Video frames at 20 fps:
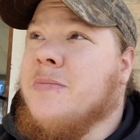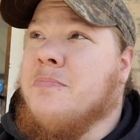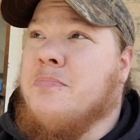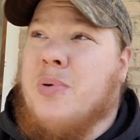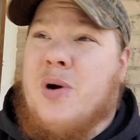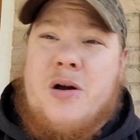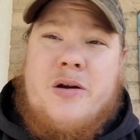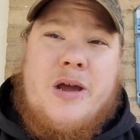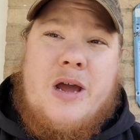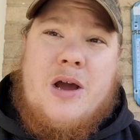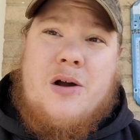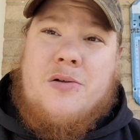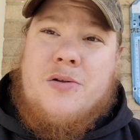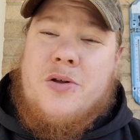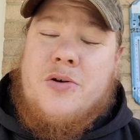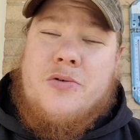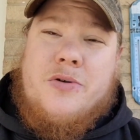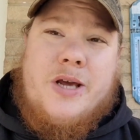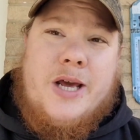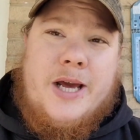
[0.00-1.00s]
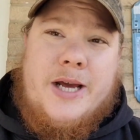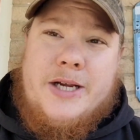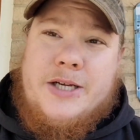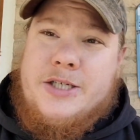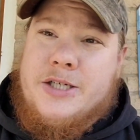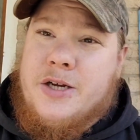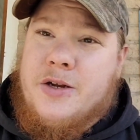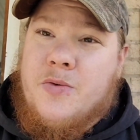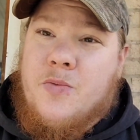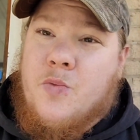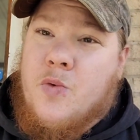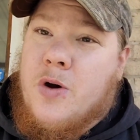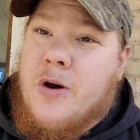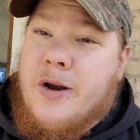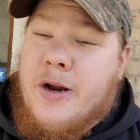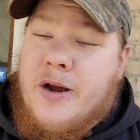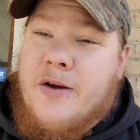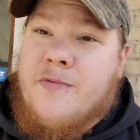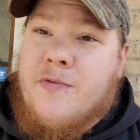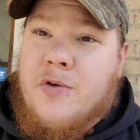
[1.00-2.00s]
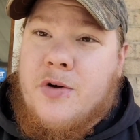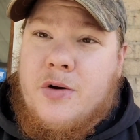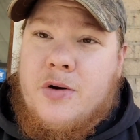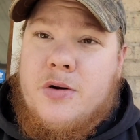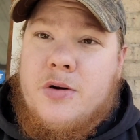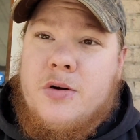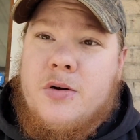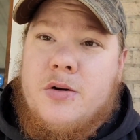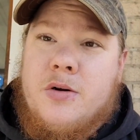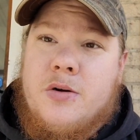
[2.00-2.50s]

bug out location, whatever,